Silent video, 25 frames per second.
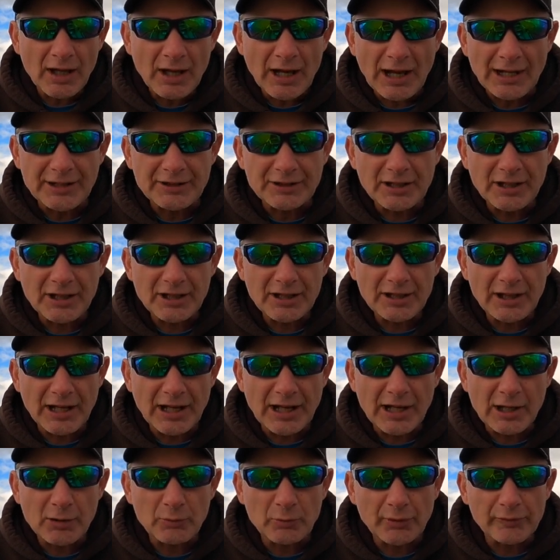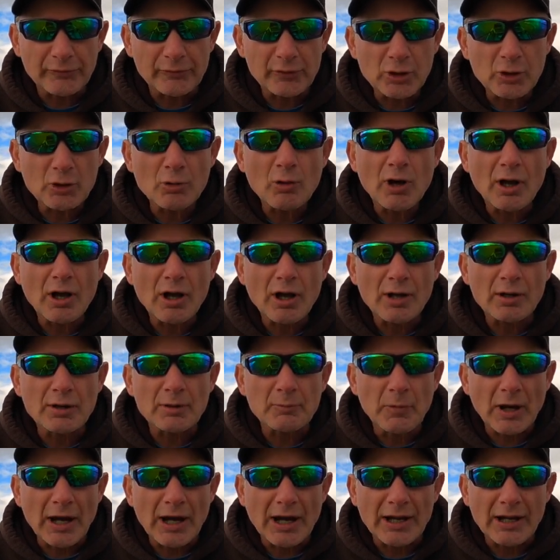I did a review on
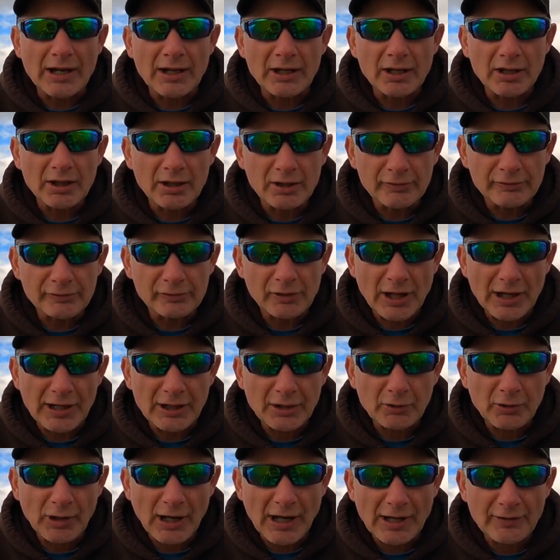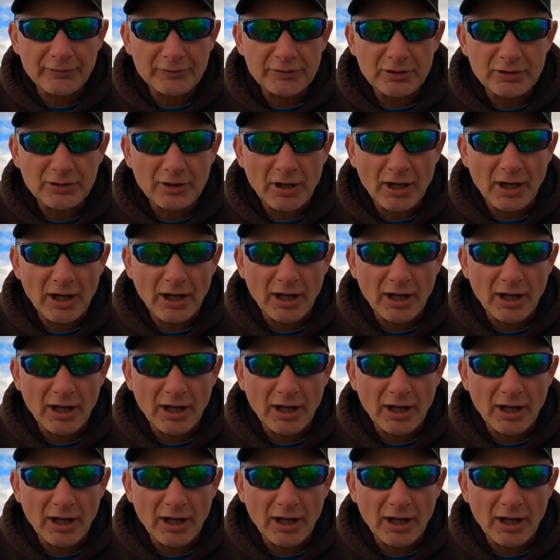my Flycraft